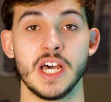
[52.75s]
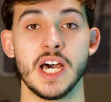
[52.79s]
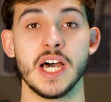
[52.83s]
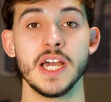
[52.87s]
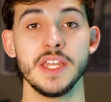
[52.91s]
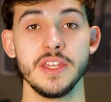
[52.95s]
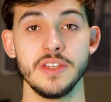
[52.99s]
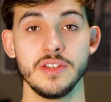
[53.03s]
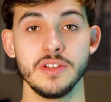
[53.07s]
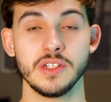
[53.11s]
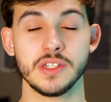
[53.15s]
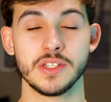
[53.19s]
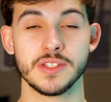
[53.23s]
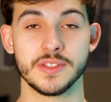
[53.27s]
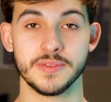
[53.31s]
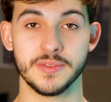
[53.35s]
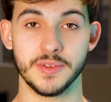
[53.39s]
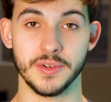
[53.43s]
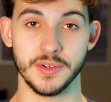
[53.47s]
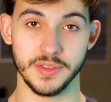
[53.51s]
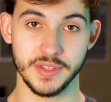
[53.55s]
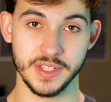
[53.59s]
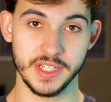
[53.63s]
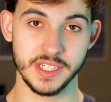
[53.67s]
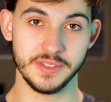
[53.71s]
I used
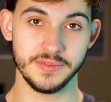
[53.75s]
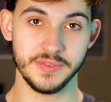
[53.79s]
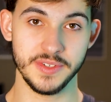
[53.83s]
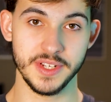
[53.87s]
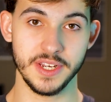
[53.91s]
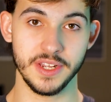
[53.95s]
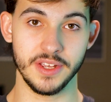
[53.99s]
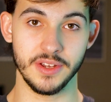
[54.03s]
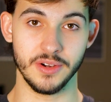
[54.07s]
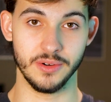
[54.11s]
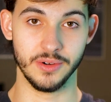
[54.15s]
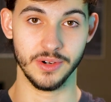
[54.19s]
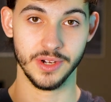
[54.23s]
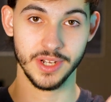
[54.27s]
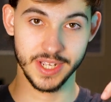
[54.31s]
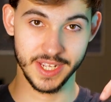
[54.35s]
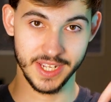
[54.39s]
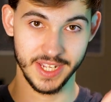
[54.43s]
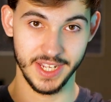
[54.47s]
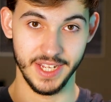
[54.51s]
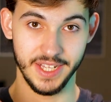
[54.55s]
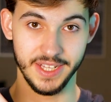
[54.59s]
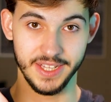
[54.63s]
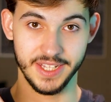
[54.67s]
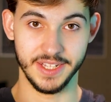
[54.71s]
for this video
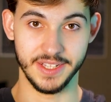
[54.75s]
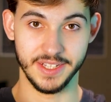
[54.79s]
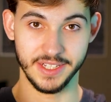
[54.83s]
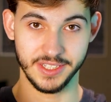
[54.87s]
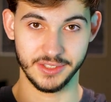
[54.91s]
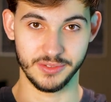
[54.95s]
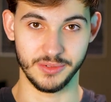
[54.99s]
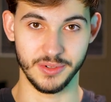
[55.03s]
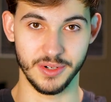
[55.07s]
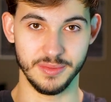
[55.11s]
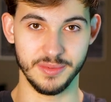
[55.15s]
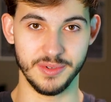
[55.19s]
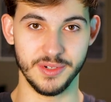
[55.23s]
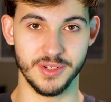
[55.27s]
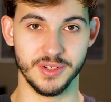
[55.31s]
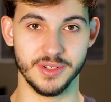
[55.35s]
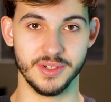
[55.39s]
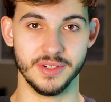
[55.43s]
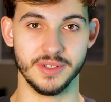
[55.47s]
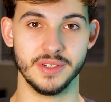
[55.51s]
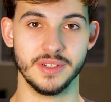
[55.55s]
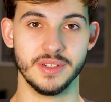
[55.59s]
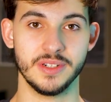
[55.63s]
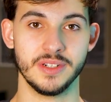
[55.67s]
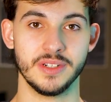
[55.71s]
in the description.